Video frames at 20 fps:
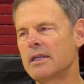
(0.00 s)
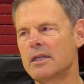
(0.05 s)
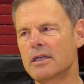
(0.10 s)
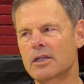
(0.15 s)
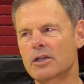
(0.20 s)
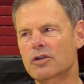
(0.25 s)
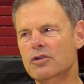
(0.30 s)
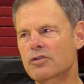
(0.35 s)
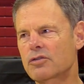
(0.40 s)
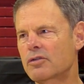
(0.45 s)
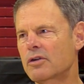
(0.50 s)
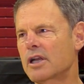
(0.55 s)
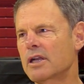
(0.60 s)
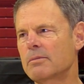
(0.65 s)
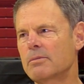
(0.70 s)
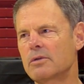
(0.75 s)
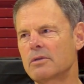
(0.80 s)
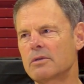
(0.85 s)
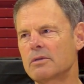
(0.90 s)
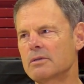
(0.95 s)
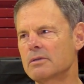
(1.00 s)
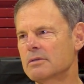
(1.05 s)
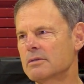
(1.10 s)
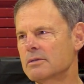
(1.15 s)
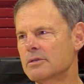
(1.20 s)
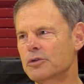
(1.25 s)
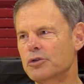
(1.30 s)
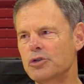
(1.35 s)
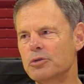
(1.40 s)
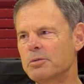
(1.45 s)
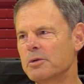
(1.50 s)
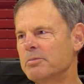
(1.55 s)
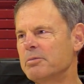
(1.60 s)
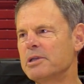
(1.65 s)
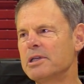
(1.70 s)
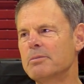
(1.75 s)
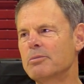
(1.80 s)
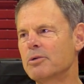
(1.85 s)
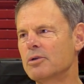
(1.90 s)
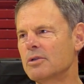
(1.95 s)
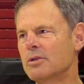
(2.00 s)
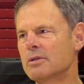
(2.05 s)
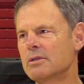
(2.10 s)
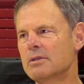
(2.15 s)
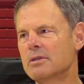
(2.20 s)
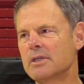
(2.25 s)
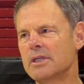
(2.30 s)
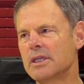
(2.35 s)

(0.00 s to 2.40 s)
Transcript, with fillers: an incredible group of people